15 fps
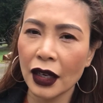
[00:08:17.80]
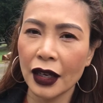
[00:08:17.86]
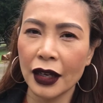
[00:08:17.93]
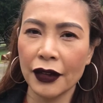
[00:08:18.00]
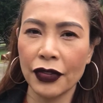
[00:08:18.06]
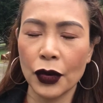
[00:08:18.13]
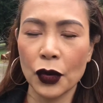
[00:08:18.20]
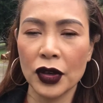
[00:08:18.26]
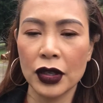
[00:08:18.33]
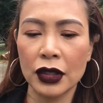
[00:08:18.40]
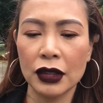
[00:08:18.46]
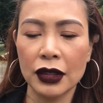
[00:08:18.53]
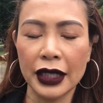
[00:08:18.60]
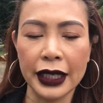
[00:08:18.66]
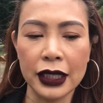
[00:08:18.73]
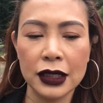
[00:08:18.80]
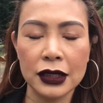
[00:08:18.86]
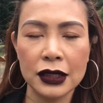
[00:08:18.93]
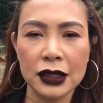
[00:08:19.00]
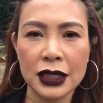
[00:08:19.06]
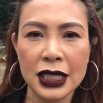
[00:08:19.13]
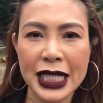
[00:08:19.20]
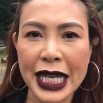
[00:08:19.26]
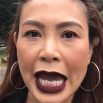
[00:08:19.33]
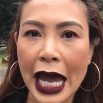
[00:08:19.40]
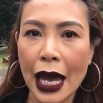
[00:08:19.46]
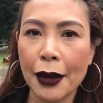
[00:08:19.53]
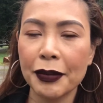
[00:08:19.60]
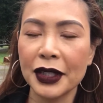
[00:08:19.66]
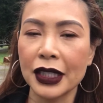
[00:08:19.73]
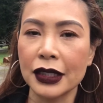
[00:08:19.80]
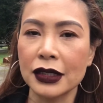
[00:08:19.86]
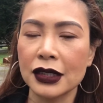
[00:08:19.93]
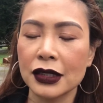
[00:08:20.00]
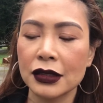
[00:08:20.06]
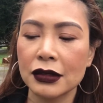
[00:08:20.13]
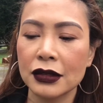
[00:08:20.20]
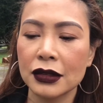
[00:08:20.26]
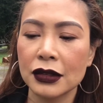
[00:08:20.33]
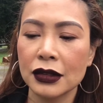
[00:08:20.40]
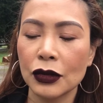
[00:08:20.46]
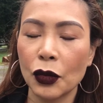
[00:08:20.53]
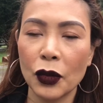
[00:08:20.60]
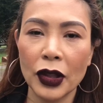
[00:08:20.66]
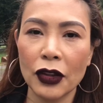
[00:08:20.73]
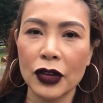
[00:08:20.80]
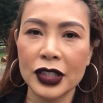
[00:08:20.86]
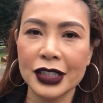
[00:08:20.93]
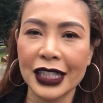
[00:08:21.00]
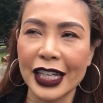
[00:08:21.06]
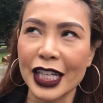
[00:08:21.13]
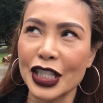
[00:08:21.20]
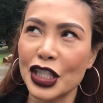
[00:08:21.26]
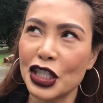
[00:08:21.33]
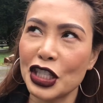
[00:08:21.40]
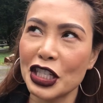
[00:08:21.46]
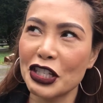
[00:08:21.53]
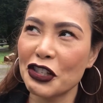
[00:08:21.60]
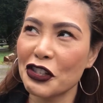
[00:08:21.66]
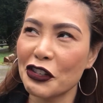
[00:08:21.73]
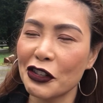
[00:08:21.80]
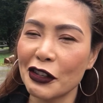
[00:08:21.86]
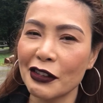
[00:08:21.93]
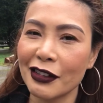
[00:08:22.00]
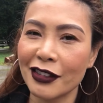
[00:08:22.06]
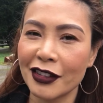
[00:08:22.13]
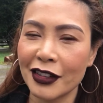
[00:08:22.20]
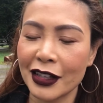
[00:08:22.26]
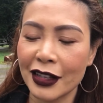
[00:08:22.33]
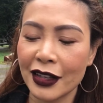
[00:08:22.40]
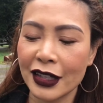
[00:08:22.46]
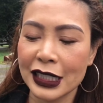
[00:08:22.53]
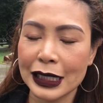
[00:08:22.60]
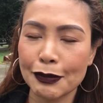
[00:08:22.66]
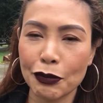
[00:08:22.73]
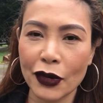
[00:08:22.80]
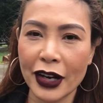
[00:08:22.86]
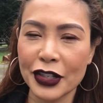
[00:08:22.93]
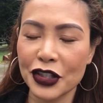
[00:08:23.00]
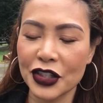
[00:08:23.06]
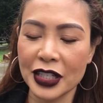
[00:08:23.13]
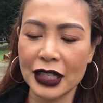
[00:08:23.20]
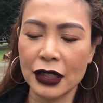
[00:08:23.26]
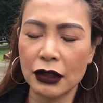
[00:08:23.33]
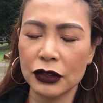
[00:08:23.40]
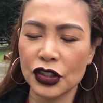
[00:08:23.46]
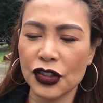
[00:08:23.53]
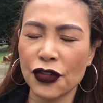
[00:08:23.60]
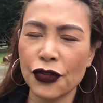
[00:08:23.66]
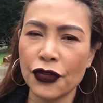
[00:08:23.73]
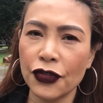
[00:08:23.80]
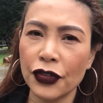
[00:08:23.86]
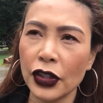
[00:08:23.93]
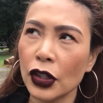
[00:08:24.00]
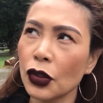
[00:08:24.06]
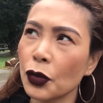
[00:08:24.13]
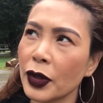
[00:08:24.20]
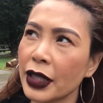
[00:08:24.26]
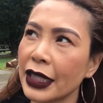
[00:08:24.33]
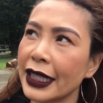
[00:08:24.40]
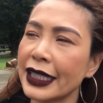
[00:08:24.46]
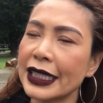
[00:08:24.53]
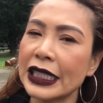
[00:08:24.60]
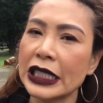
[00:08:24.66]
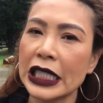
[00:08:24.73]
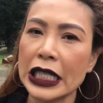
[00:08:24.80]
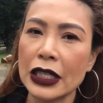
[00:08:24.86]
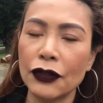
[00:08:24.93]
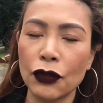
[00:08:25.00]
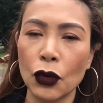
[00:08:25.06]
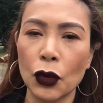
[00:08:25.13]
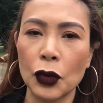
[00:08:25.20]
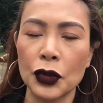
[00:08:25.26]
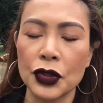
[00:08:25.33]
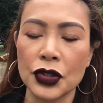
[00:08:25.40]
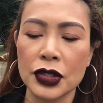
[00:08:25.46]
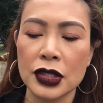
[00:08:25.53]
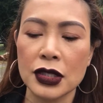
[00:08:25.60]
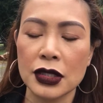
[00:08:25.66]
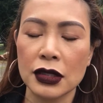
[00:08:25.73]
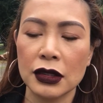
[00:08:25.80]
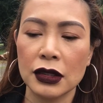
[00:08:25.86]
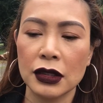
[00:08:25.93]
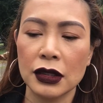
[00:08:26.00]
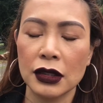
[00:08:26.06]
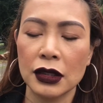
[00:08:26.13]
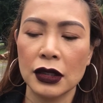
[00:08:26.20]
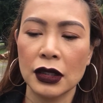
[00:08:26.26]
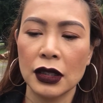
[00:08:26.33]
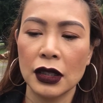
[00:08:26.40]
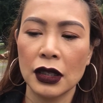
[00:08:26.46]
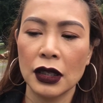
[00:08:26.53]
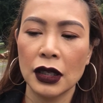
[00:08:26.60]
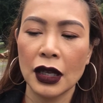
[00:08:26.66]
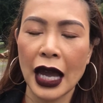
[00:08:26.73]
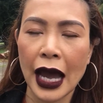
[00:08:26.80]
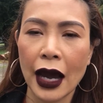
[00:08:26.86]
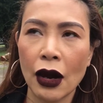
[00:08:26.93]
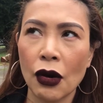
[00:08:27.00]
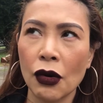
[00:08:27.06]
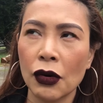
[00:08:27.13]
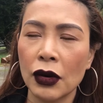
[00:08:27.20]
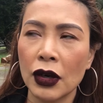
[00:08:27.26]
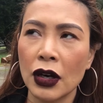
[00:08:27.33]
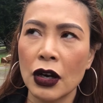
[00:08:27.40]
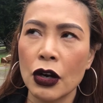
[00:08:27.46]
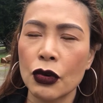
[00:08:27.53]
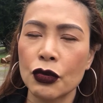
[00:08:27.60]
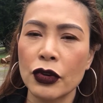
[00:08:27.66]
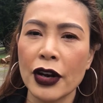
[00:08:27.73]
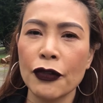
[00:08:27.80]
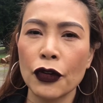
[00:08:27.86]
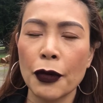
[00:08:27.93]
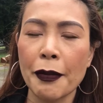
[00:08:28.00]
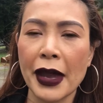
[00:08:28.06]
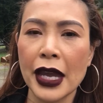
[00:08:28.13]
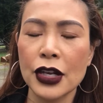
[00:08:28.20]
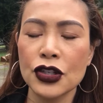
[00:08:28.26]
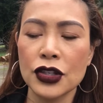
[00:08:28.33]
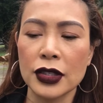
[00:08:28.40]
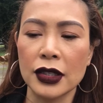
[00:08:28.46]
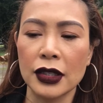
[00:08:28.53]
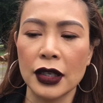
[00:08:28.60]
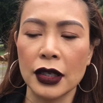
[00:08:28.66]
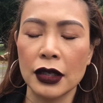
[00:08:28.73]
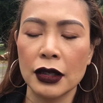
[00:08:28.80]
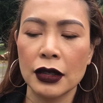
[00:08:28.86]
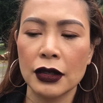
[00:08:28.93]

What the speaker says: if there were like cabinets, whether it's like a digital spreadsheet just filled with like seed folders, how reformation and